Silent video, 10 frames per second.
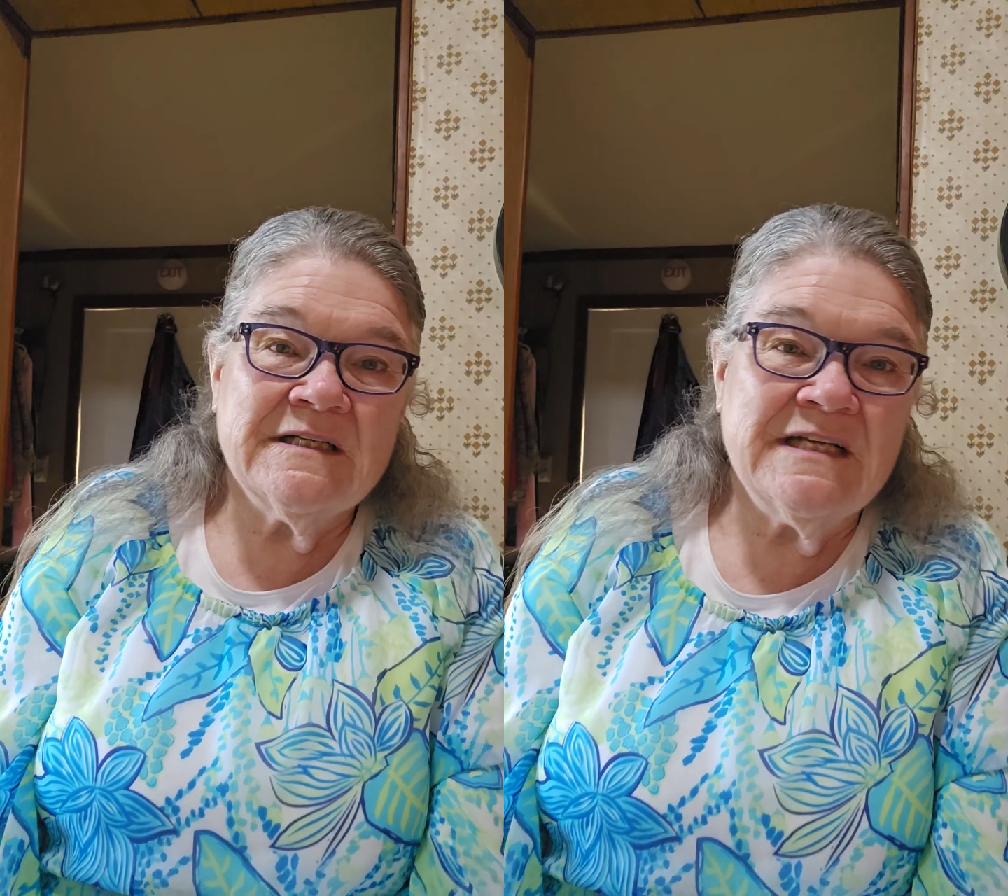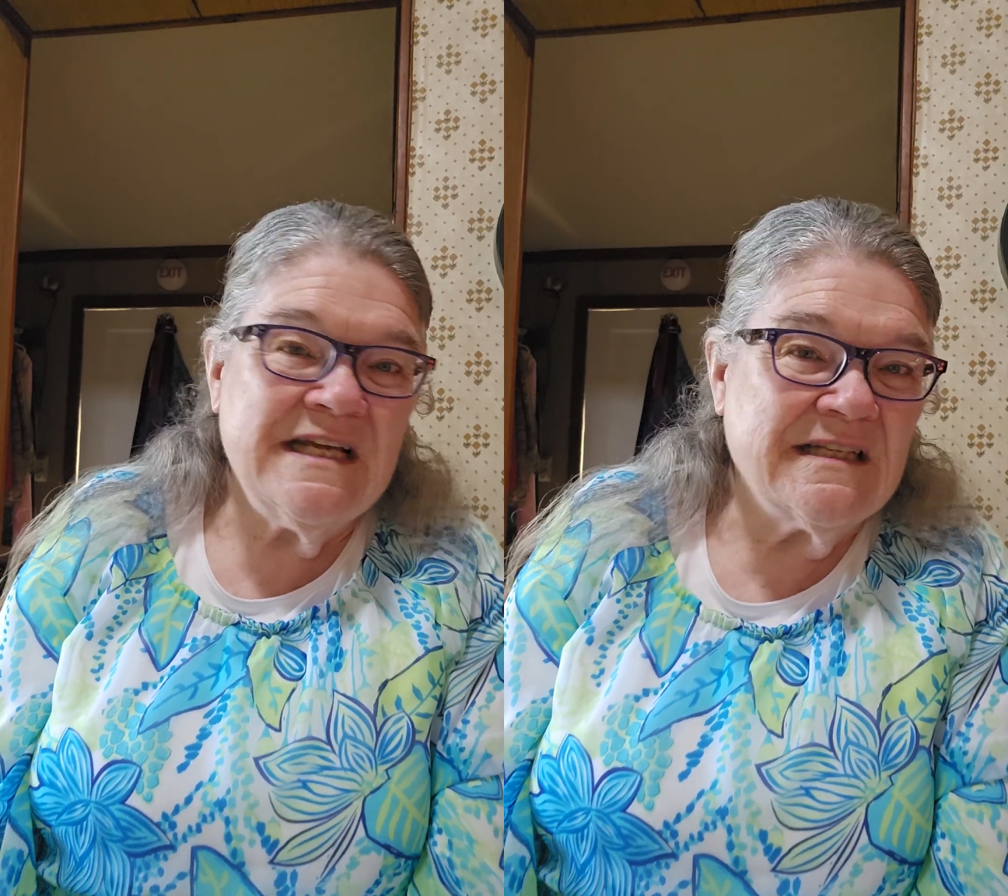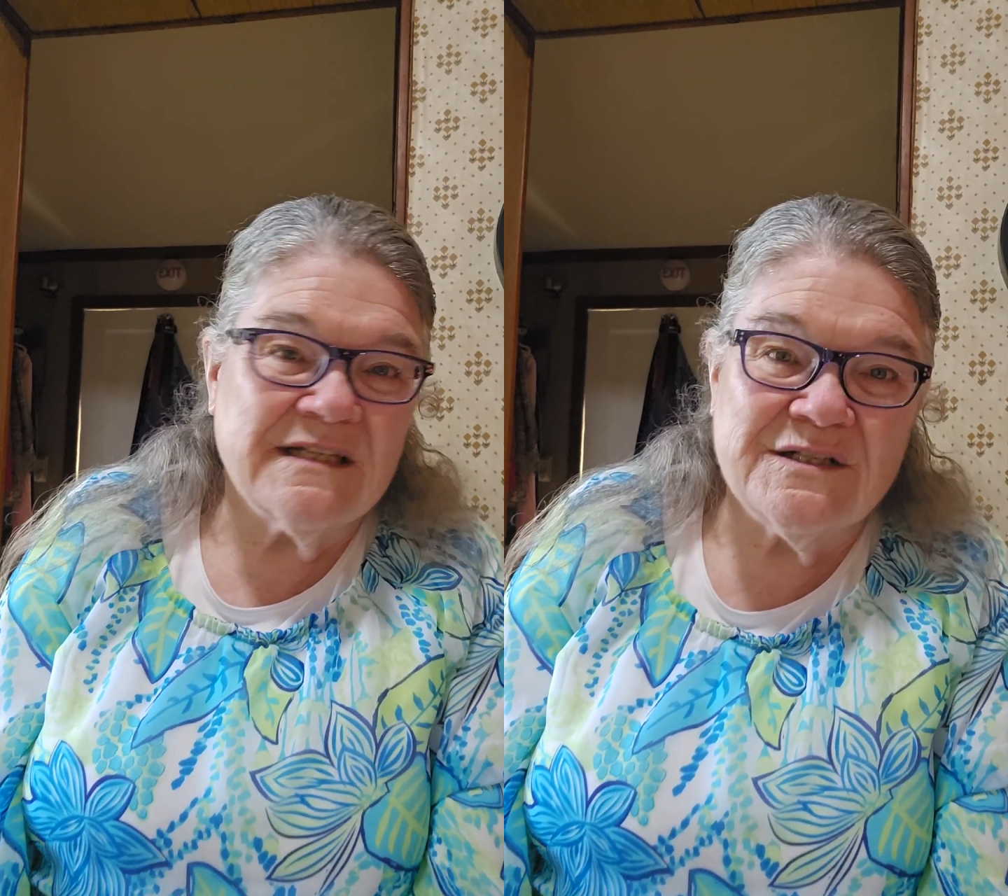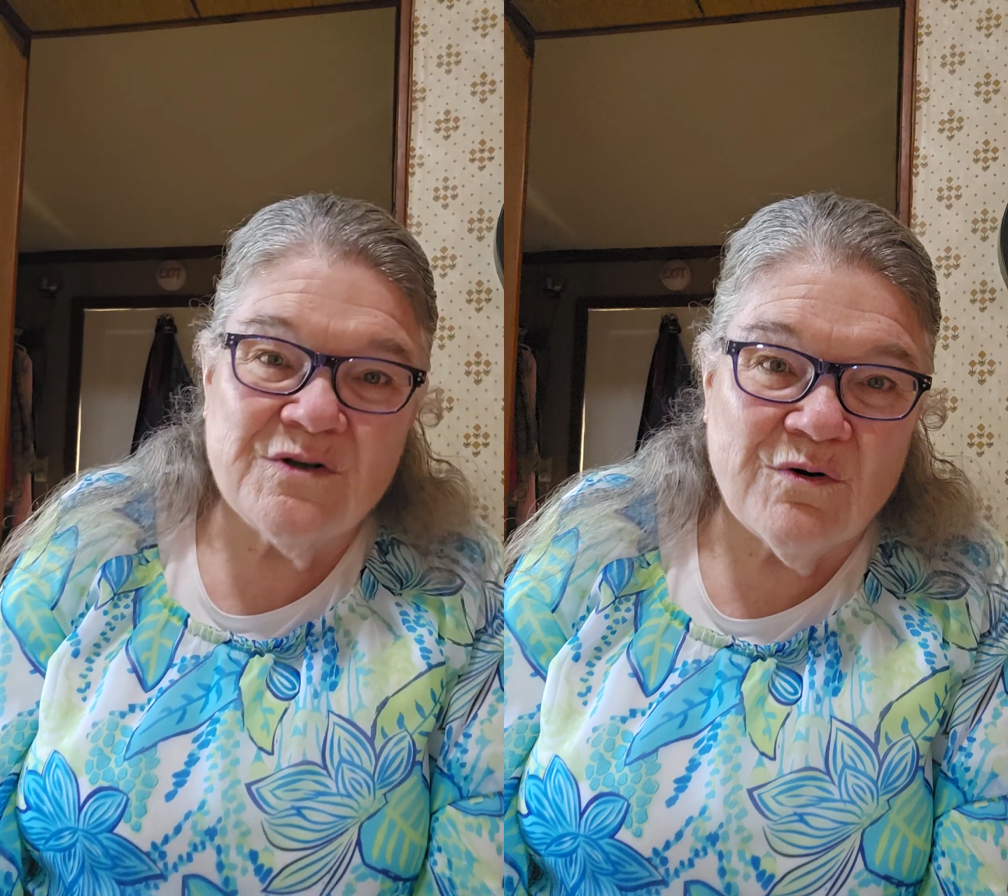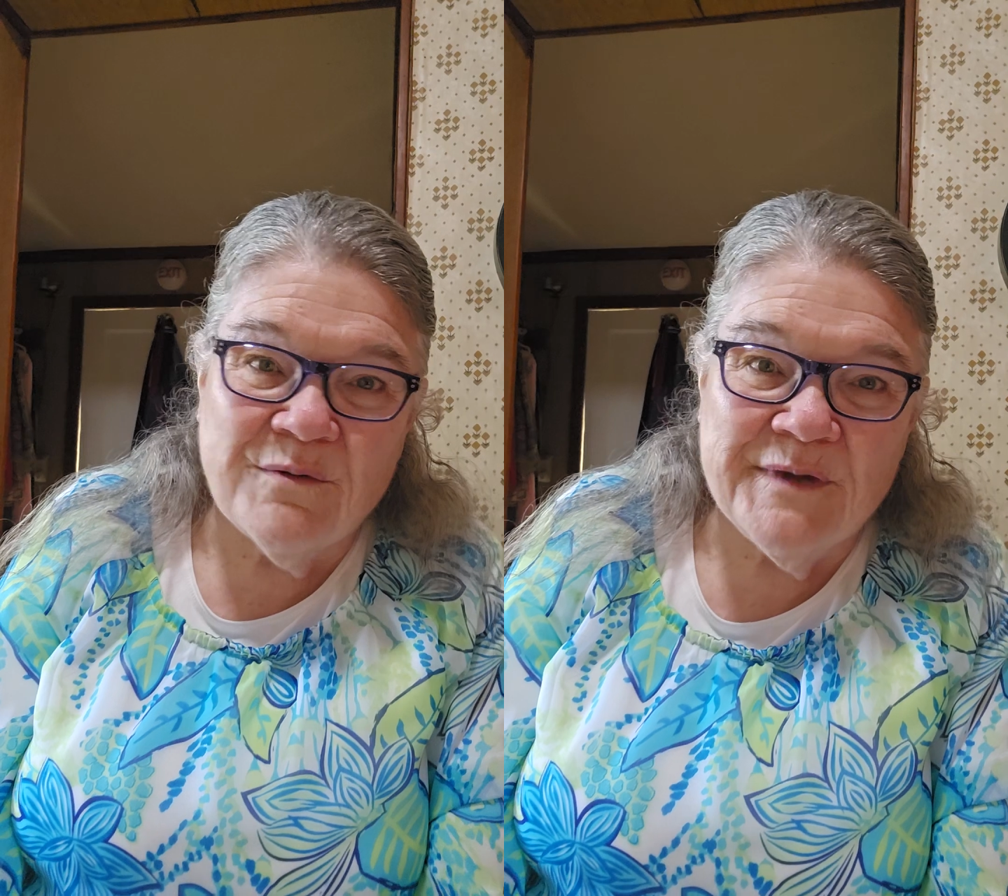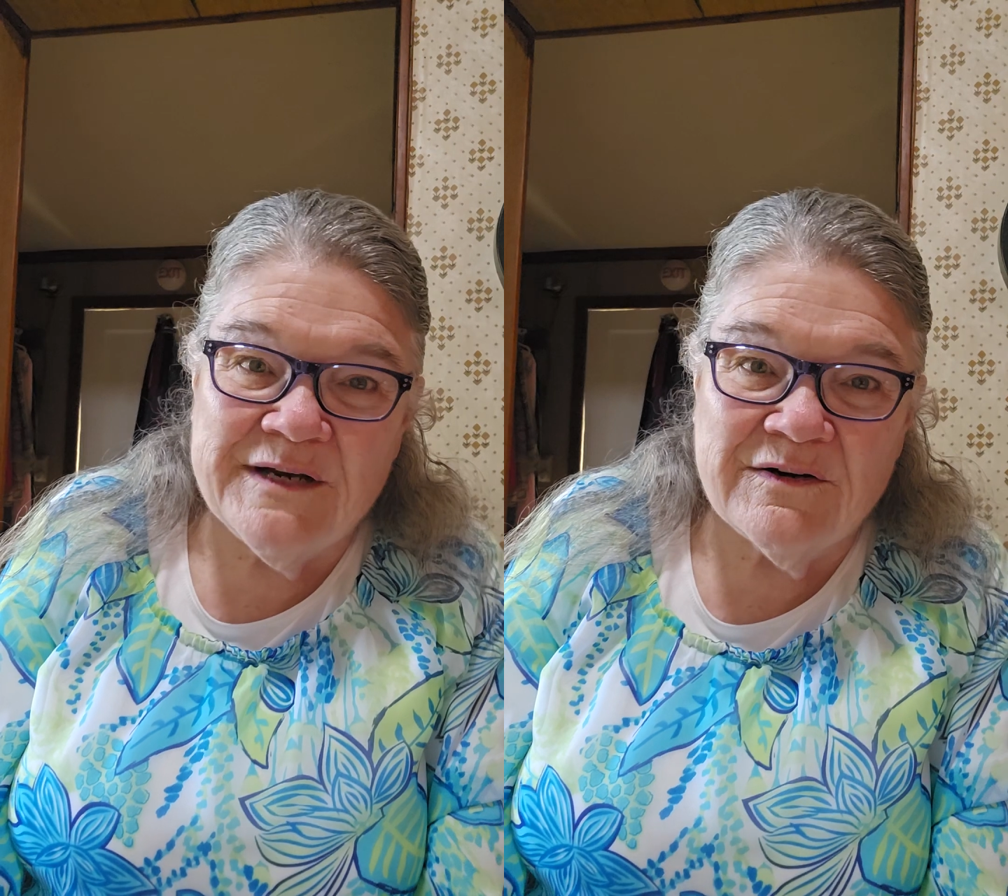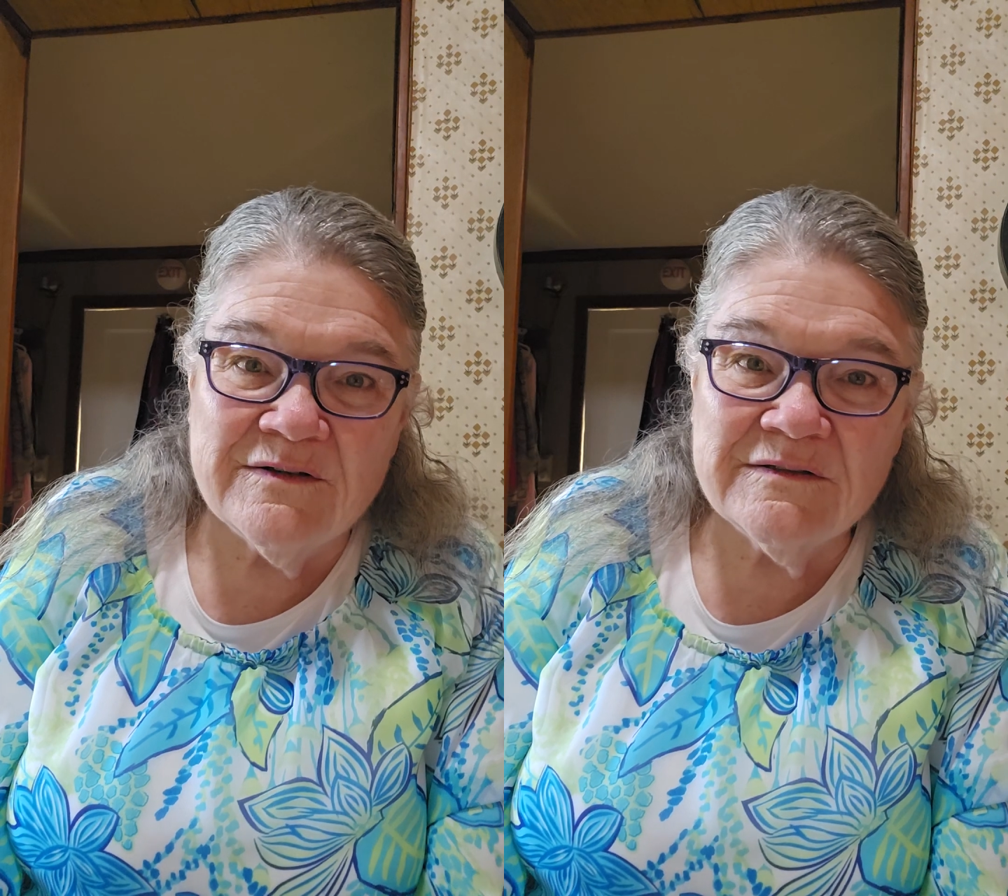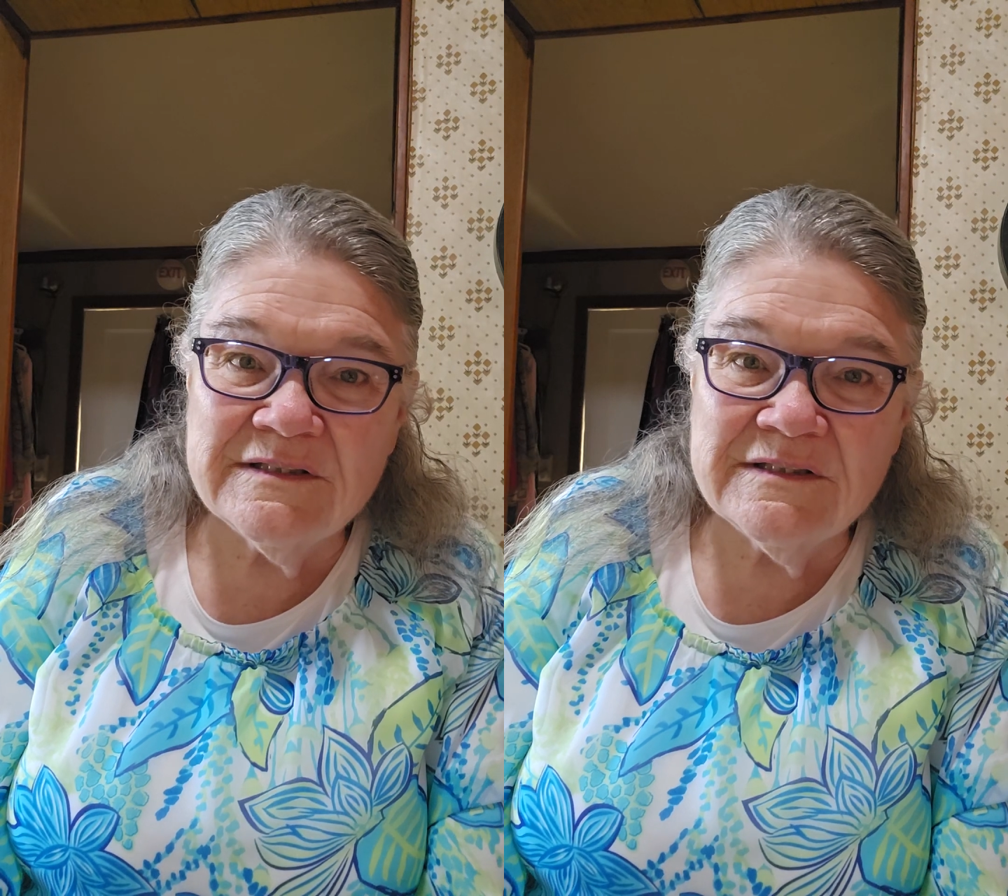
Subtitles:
He is a tormentor.